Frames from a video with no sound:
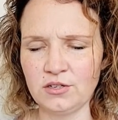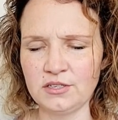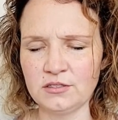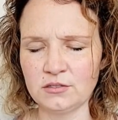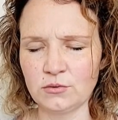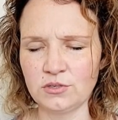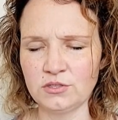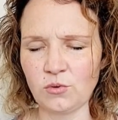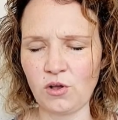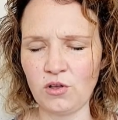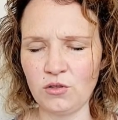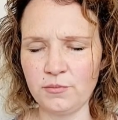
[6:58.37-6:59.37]
and it's going to
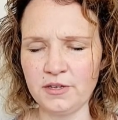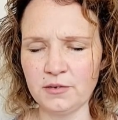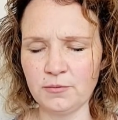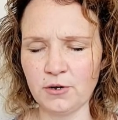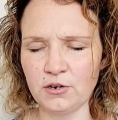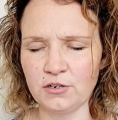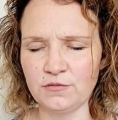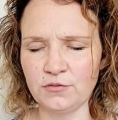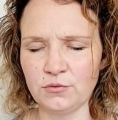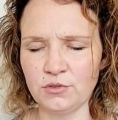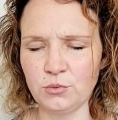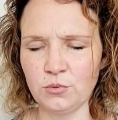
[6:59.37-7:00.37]
all be a part of who
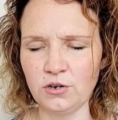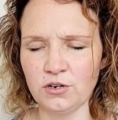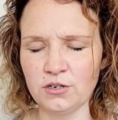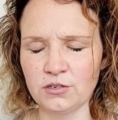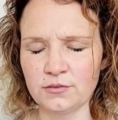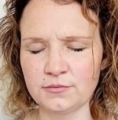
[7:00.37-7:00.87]
you are.